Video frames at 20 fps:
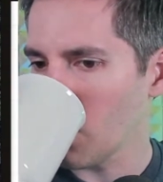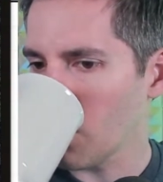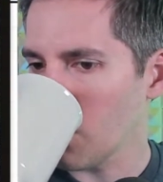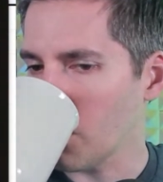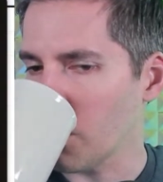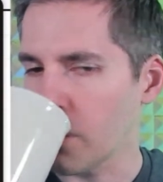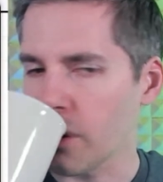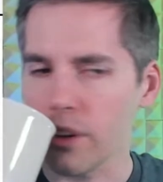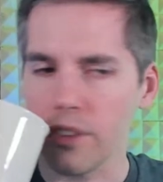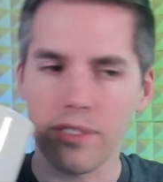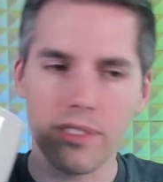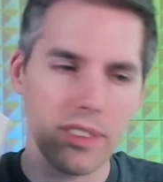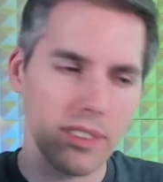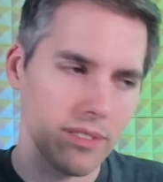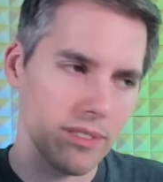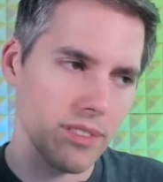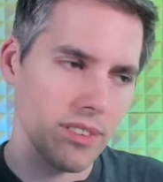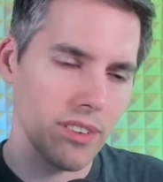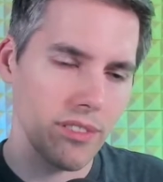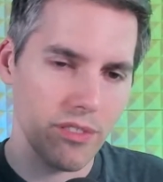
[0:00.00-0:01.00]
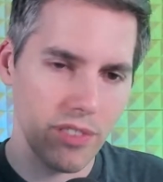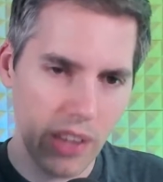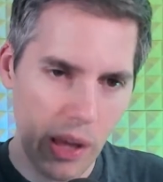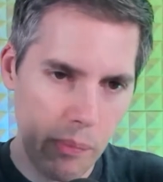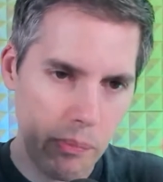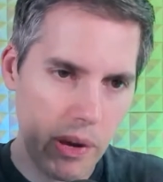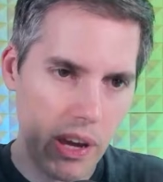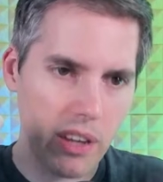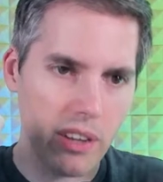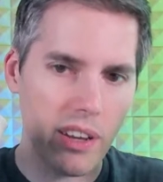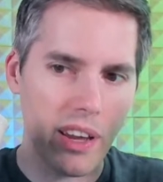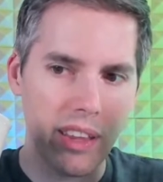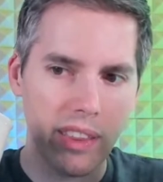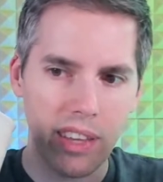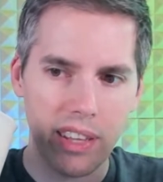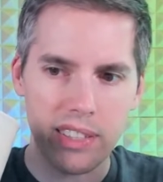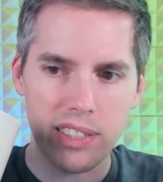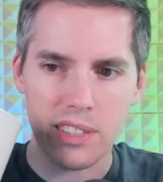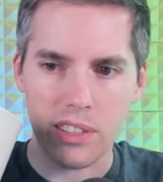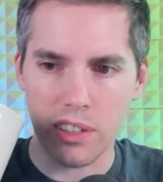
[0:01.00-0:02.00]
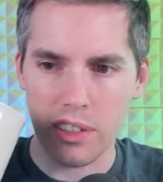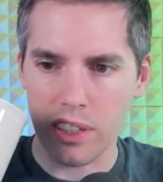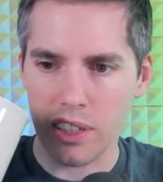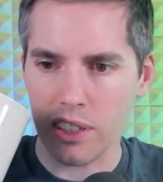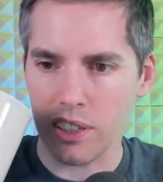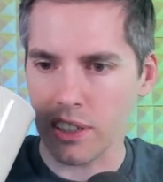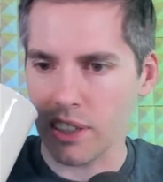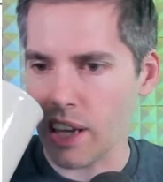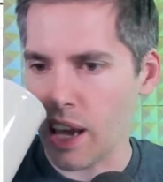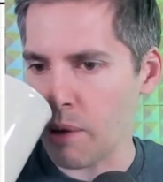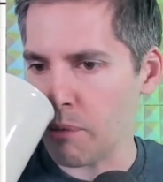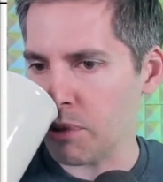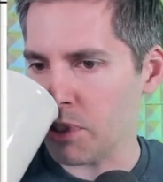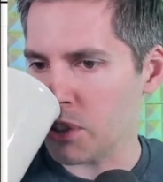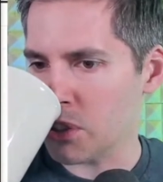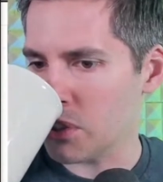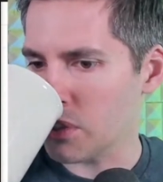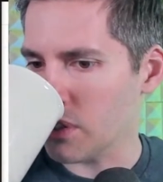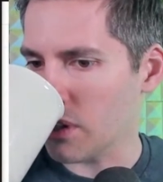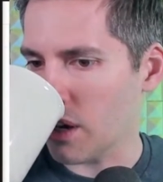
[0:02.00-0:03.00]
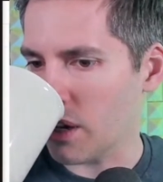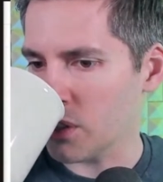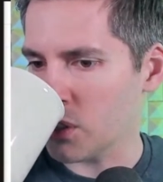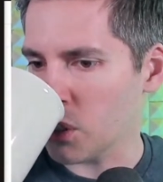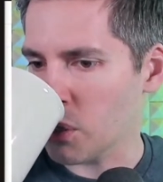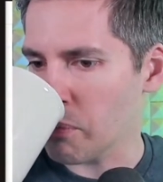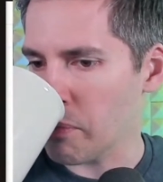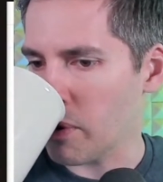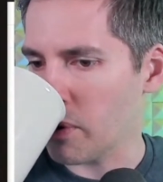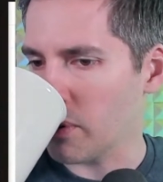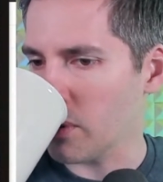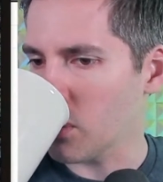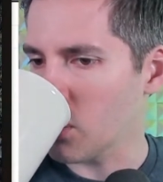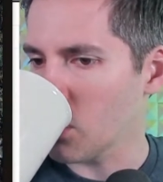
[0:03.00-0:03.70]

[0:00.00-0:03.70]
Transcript: Or flip it, and then start dealing damage to your opponent.